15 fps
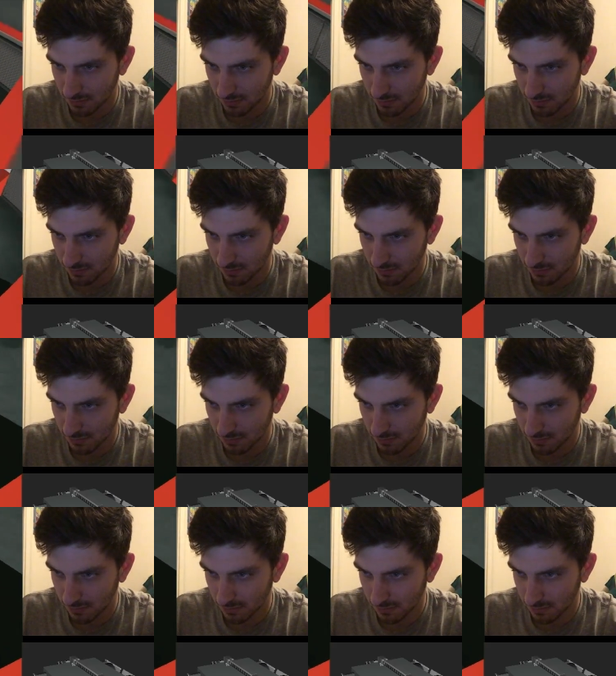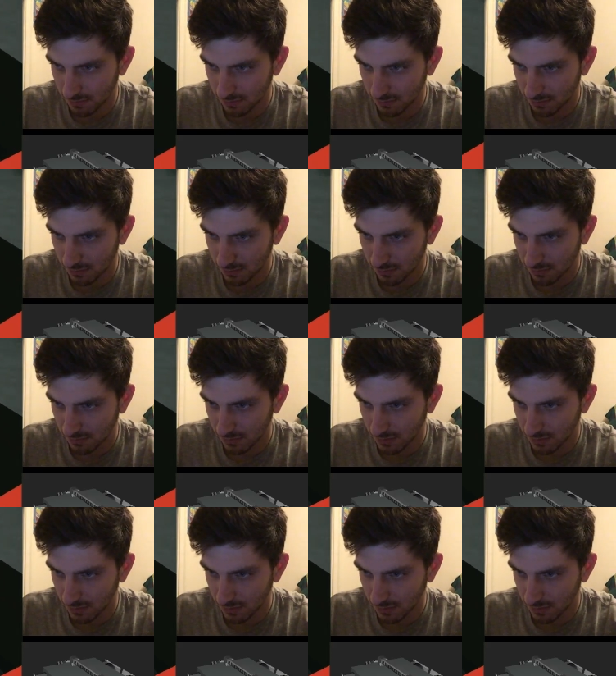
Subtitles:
No one is speaking in this clip.